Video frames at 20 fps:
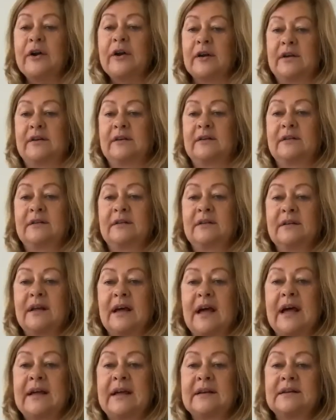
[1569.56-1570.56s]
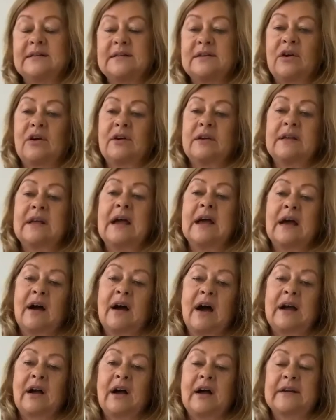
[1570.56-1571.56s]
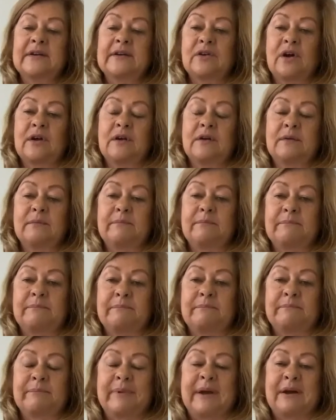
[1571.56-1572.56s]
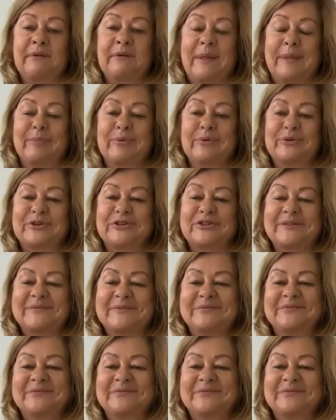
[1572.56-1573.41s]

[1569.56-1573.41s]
it. And so, yeah, I kind of don't beat around the bush.